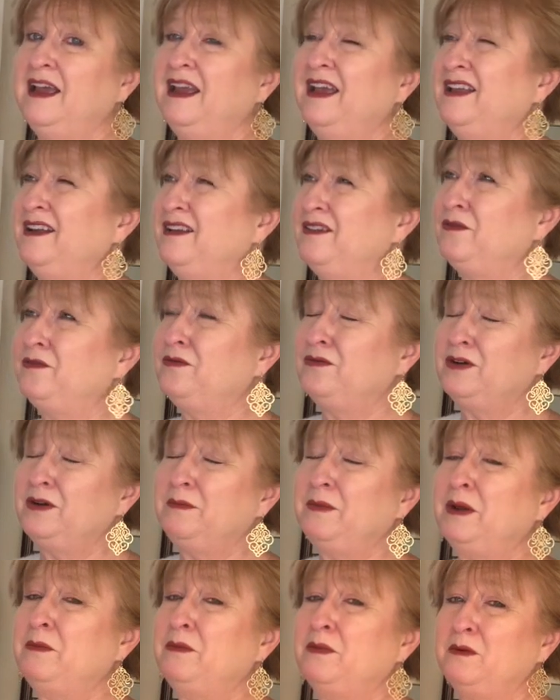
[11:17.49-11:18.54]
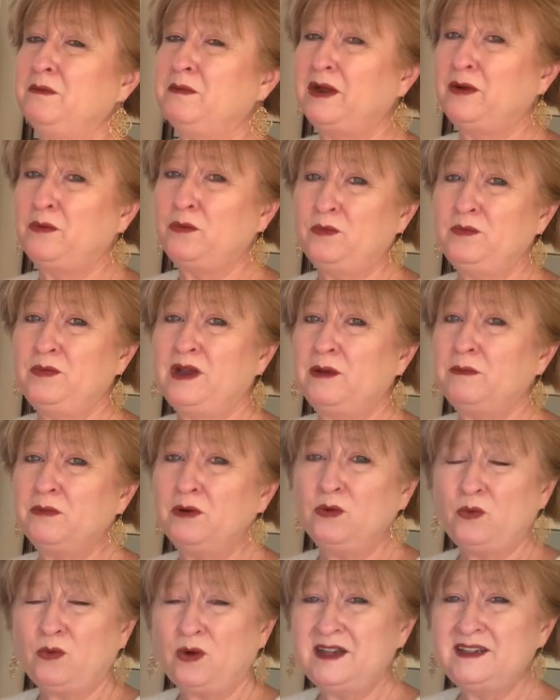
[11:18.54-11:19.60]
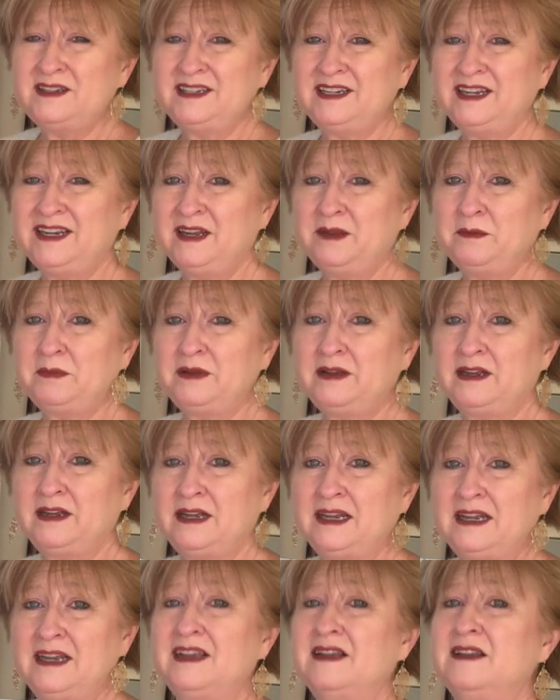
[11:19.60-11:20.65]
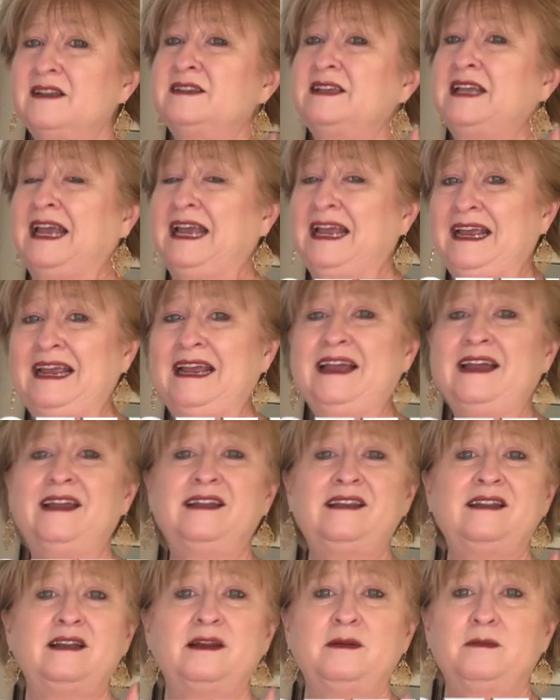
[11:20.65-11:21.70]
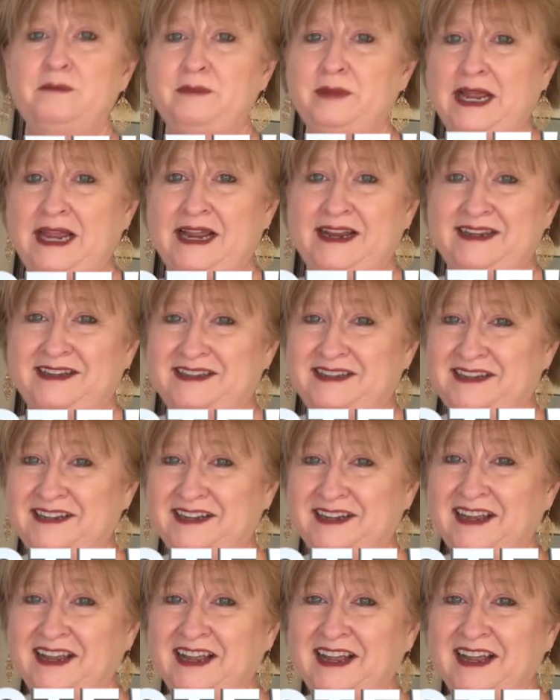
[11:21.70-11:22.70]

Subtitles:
And remember, my #1 tip is hand baste.